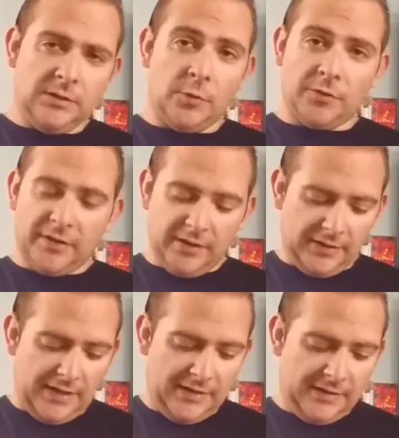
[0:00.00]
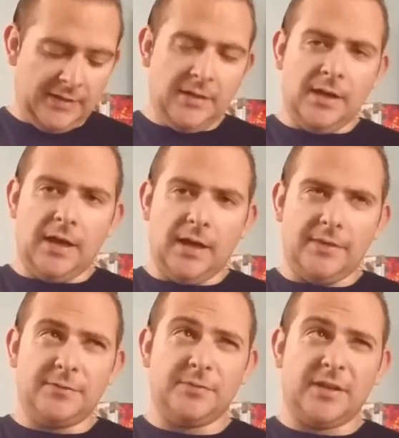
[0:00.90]
North Carolina,
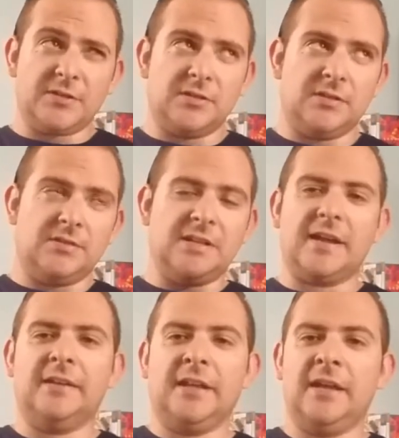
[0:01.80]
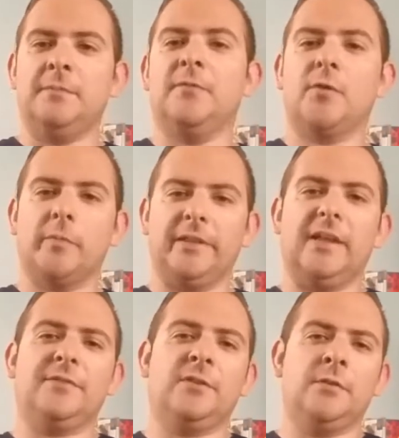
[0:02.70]
this was actually the second day before we
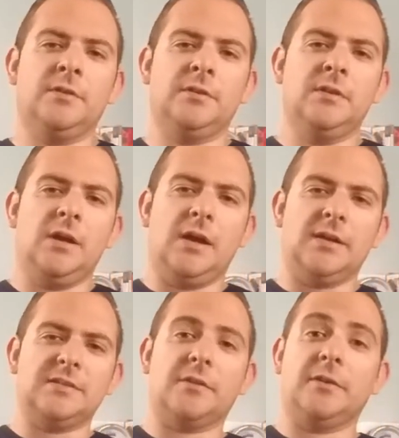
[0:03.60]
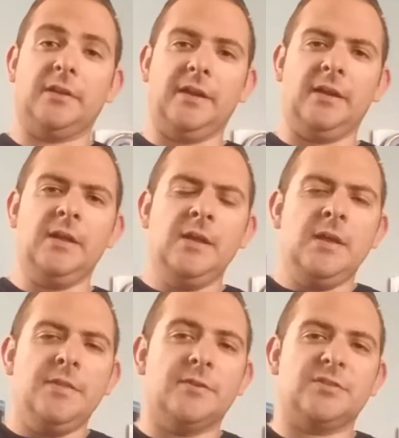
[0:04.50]
left to go to South Carolina,
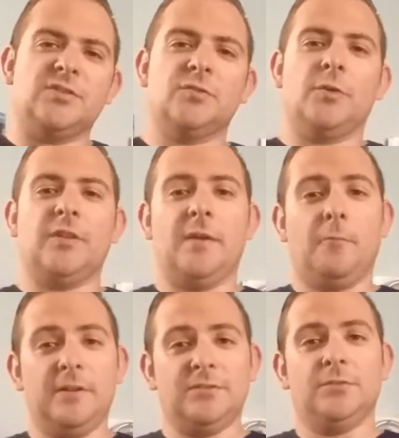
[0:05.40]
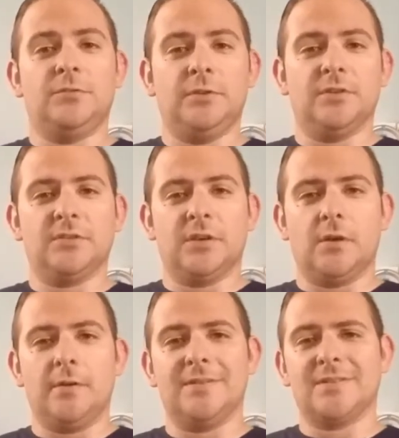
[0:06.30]
there's a store that I went to 2 years
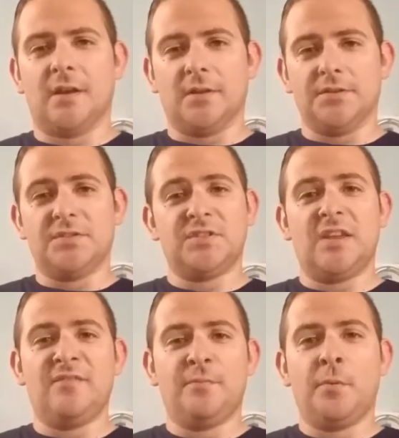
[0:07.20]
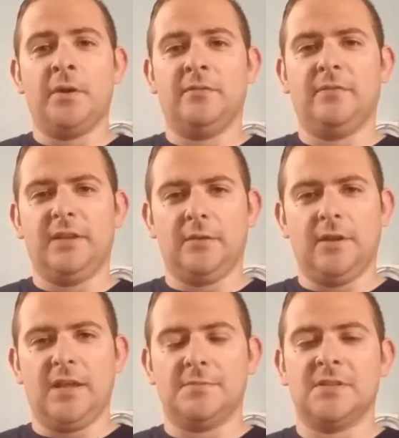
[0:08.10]
ago, and it's called Save Point Video
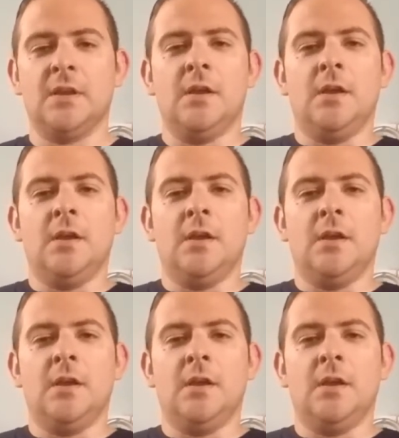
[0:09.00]
Games.